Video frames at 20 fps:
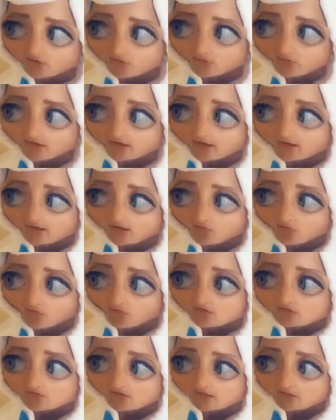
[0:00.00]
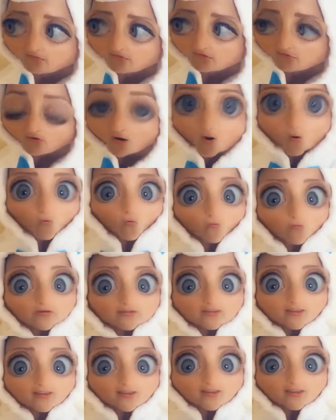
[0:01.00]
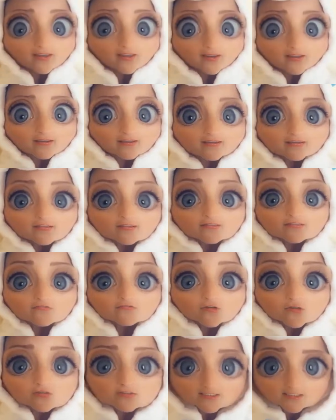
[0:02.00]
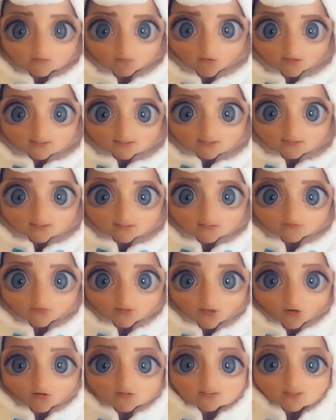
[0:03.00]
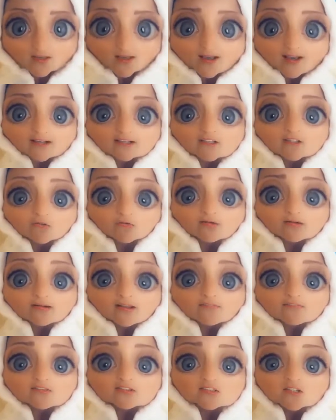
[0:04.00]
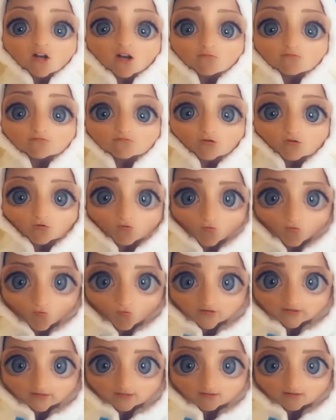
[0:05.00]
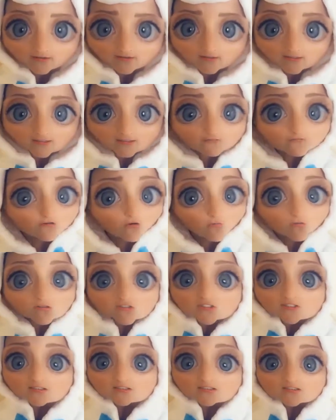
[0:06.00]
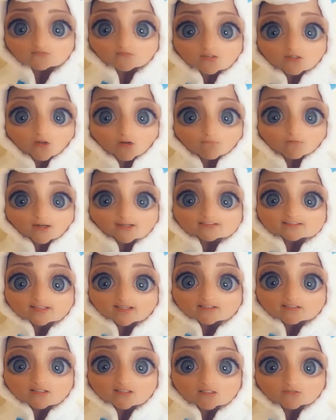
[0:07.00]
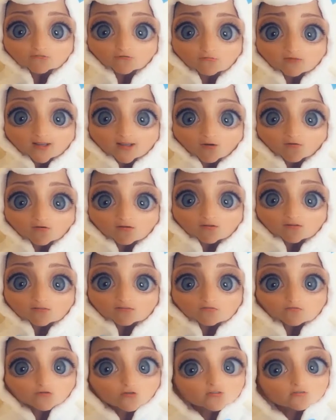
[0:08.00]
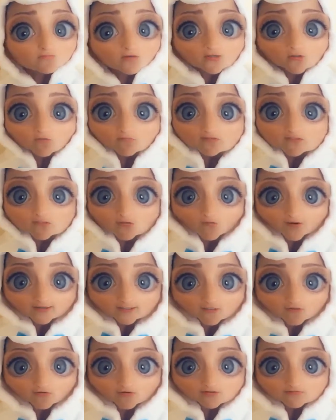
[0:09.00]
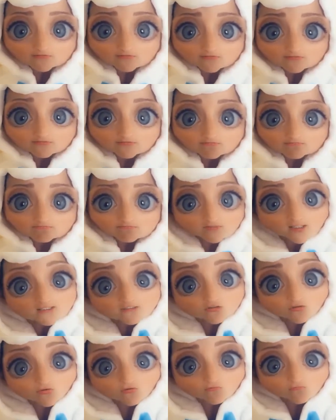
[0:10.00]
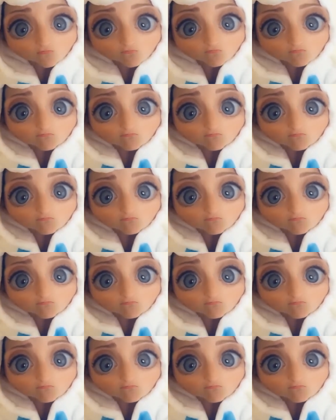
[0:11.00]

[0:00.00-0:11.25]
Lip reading: three, what was my number three? Oh yeah, the views expressed in these videos are accurate at the time of recording. If you're watching this video back 10 years from now, the views may not be so accurate. That's all.